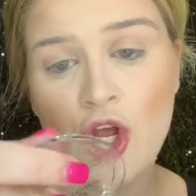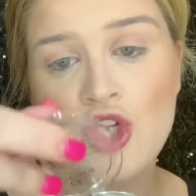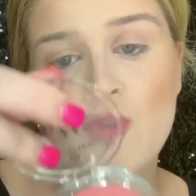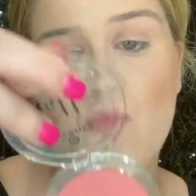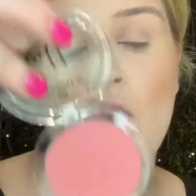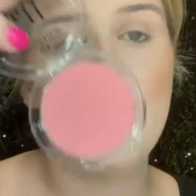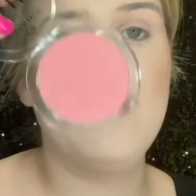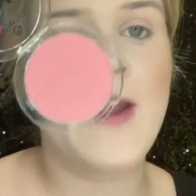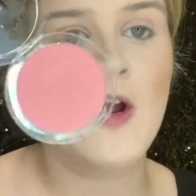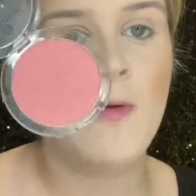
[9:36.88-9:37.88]
20
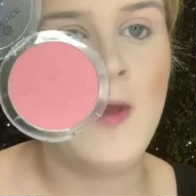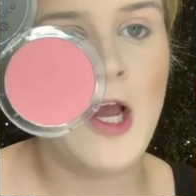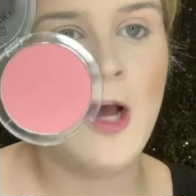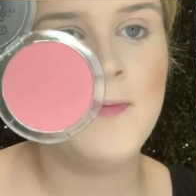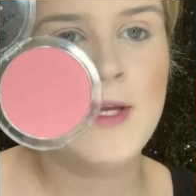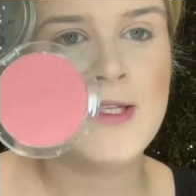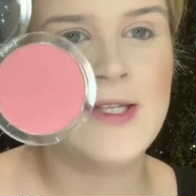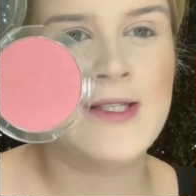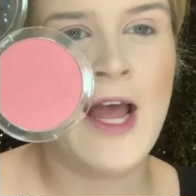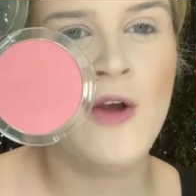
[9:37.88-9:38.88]
Berry Me Up because
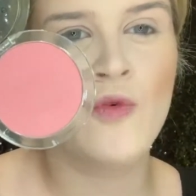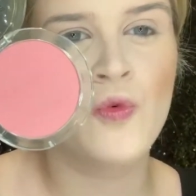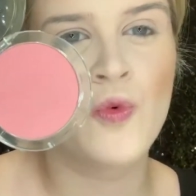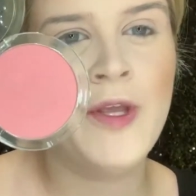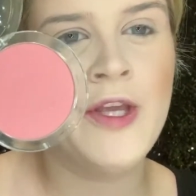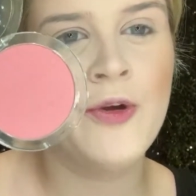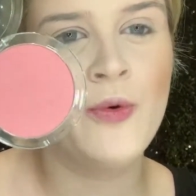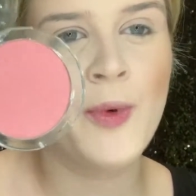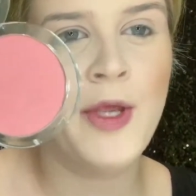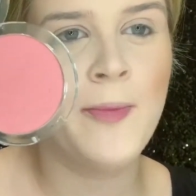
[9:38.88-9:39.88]
it's not
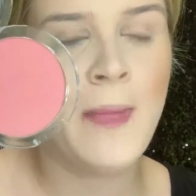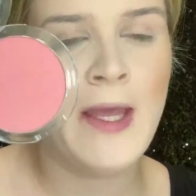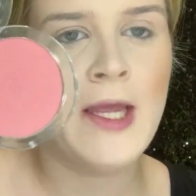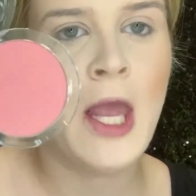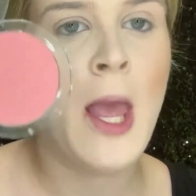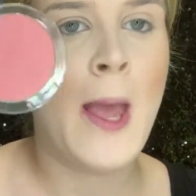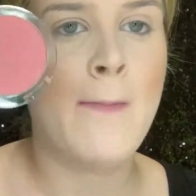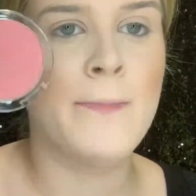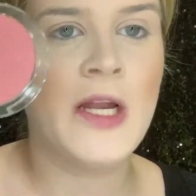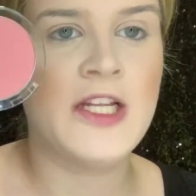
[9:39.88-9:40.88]
real pink,
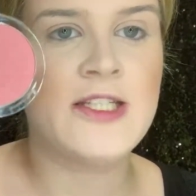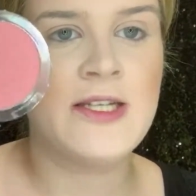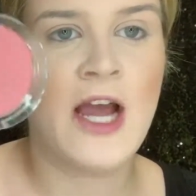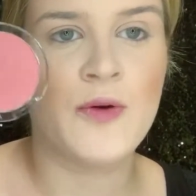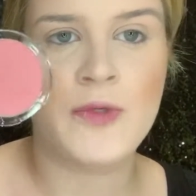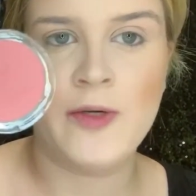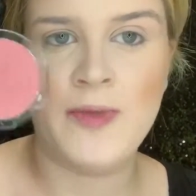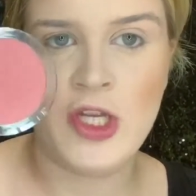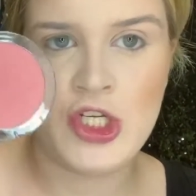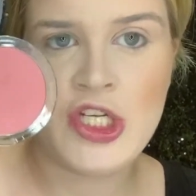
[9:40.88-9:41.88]
but it's not real
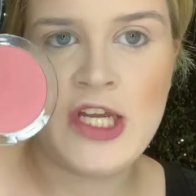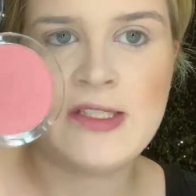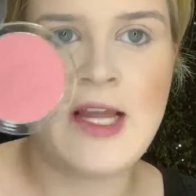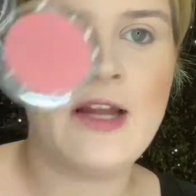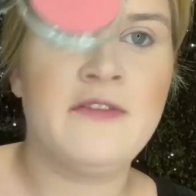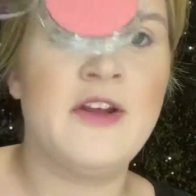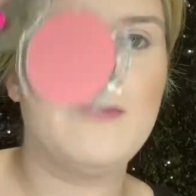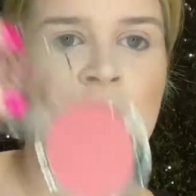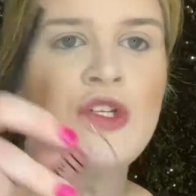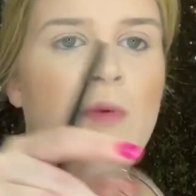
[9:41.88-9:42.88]
peachy. It's kind of
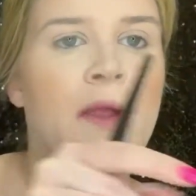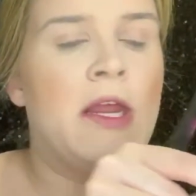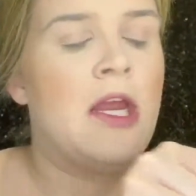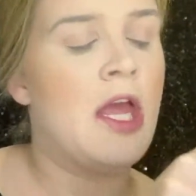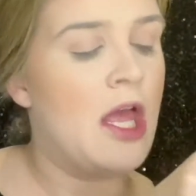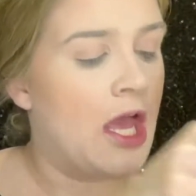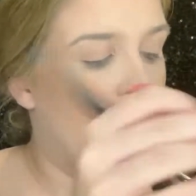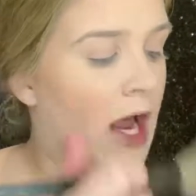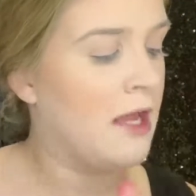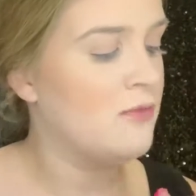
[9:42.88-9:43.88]
in between,
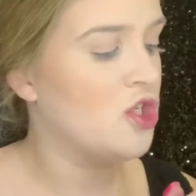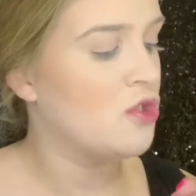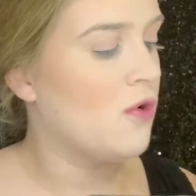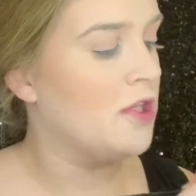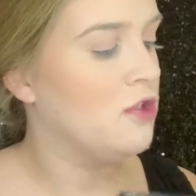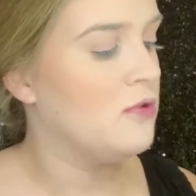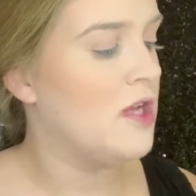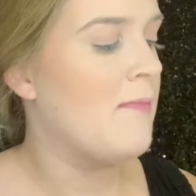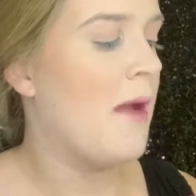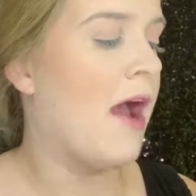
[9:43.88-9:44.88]
and I'm just going to
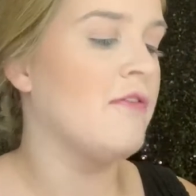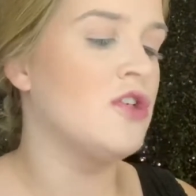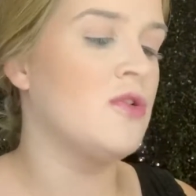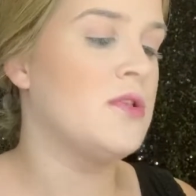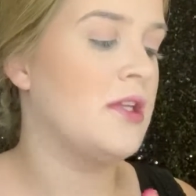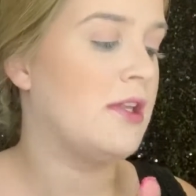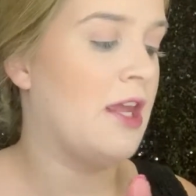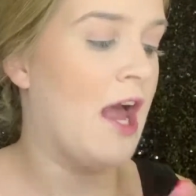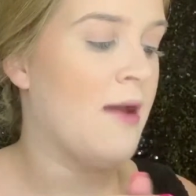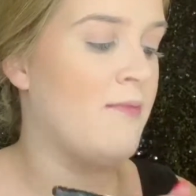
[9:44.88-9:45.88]
dip ever so
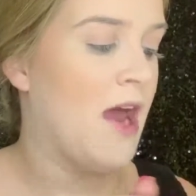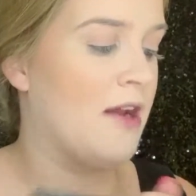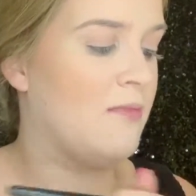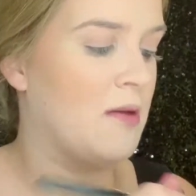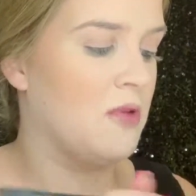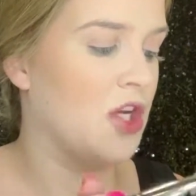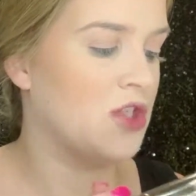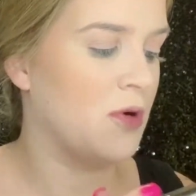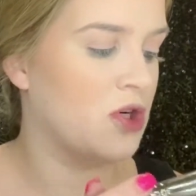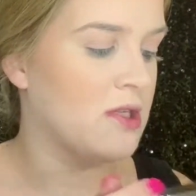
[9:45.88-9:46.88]
slightly. I'm not a big blush
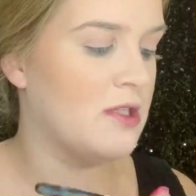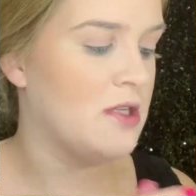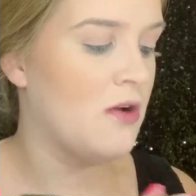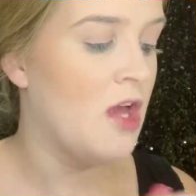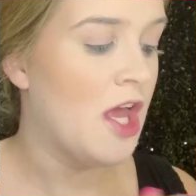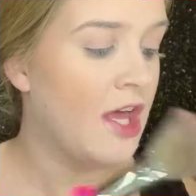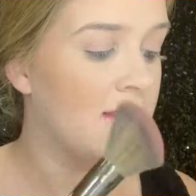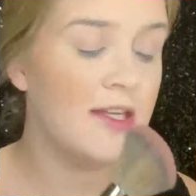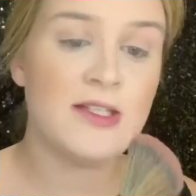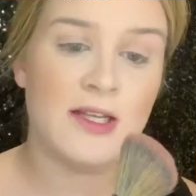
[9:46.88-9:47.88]
person, so
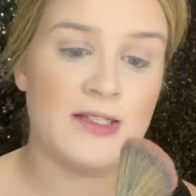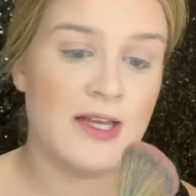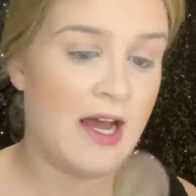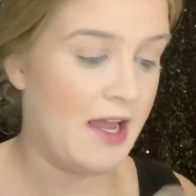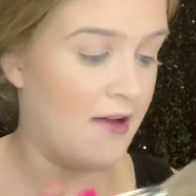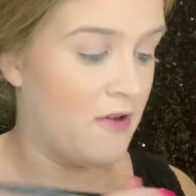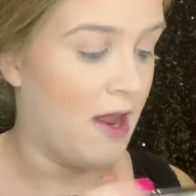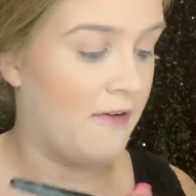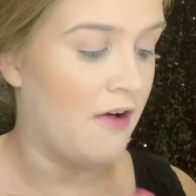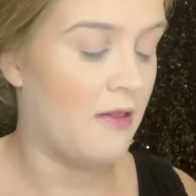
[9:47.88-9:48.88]
this does not have a
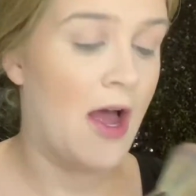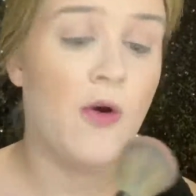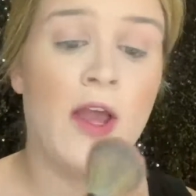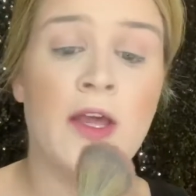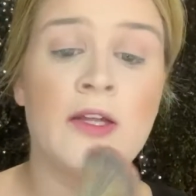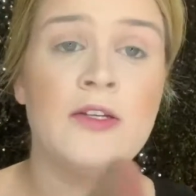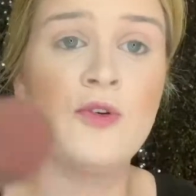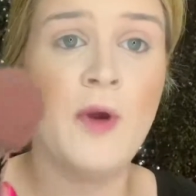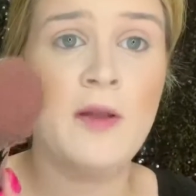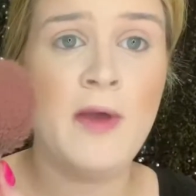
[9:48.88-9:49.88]
lot of fallout, and
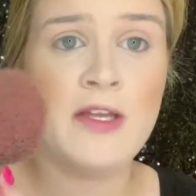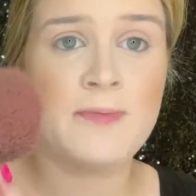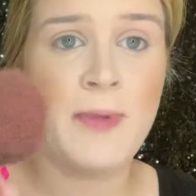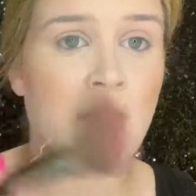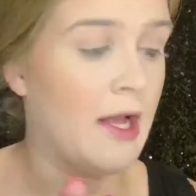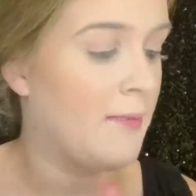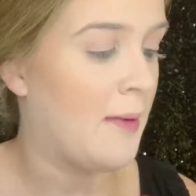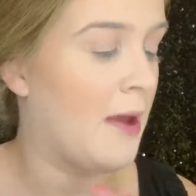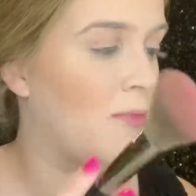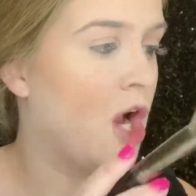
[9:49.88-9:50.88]
quite a bit is picking up
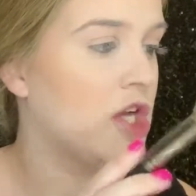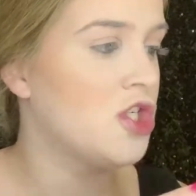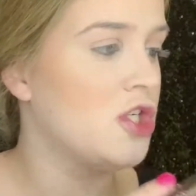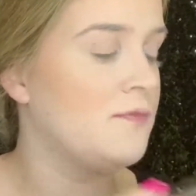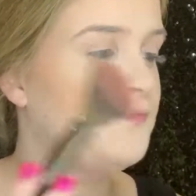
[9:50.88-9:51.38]
on my brush.